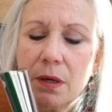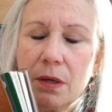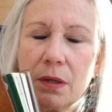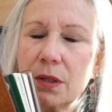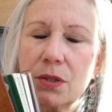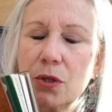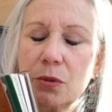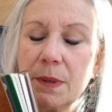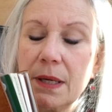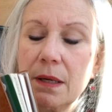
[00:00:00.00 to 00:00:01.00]
or excuse
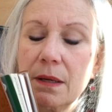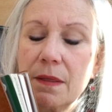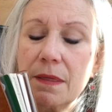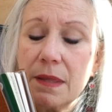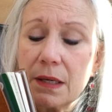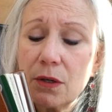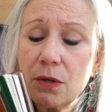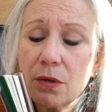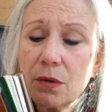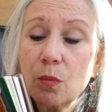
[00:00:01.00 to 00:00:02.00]
me,
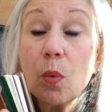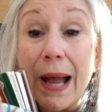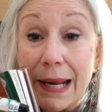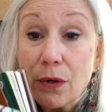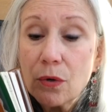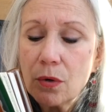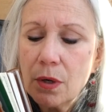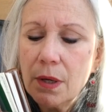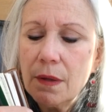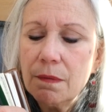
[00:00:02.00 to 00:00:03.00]
thicker, wider
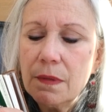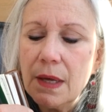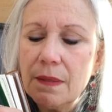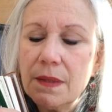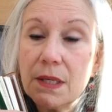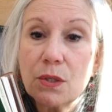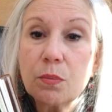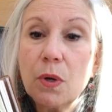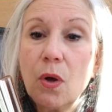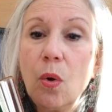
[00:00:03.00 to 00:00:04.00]
than this
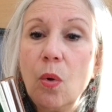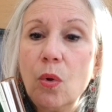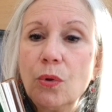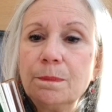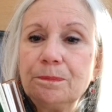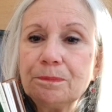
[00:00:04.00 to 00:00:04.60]
will hold.